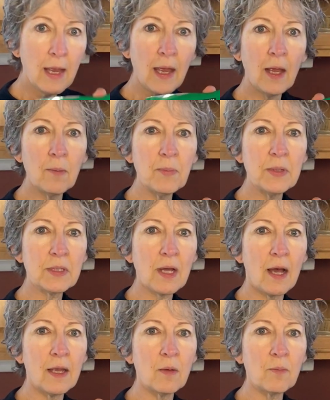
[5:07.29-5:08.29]
Hemp is
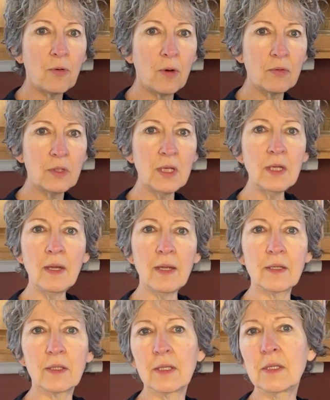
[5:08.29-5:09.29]
high in protein.
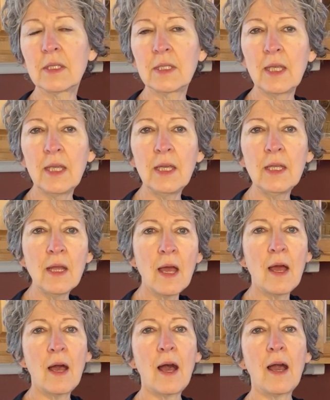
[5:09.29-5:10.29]
It's a seed.
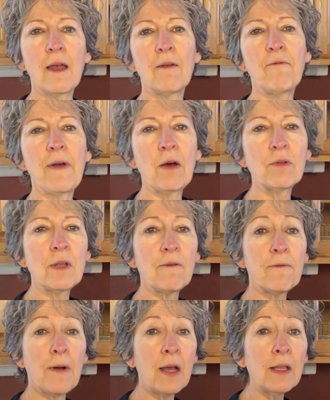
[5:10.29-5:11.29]
I found it
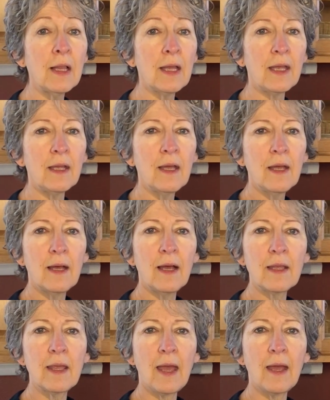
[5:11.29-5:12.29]
finally
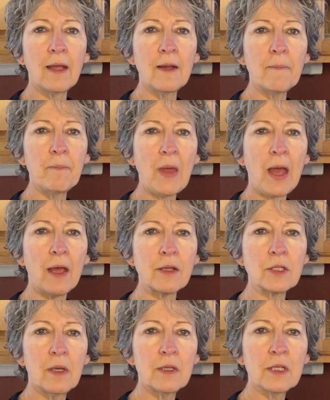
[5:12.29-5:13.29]
again
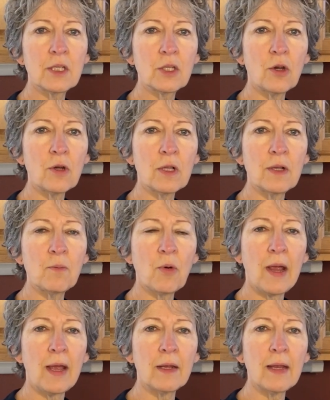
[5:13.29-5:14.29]
this is Kirkland
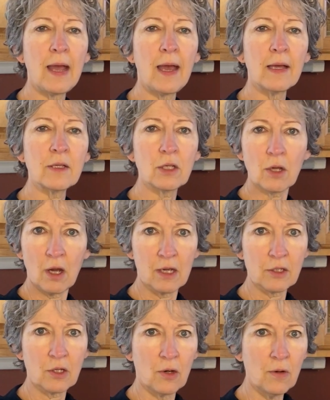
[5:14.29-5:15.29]
brand at
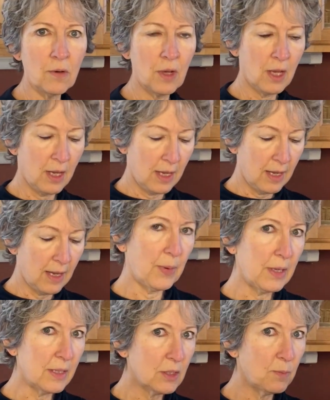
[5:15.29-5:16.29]
Costco. But
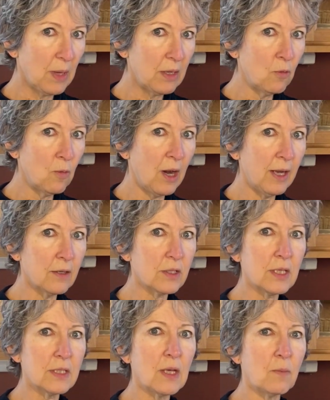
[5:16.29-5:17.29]
it's been a while
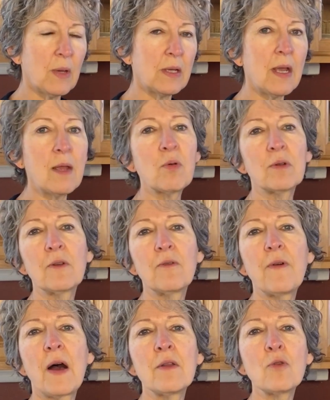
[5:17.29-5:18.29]
since I've been able to
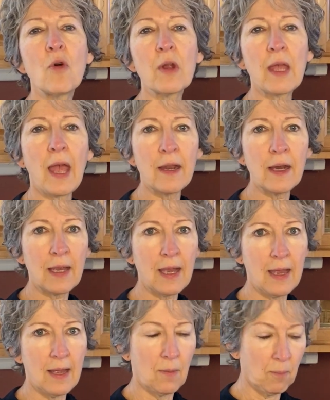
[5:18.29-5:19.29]
find organic
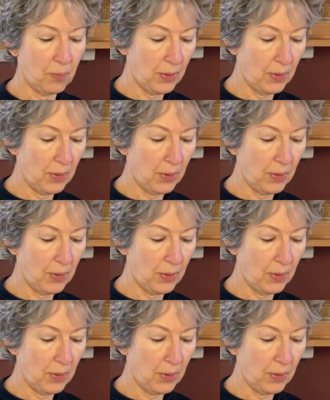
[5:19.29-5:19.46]
hemp.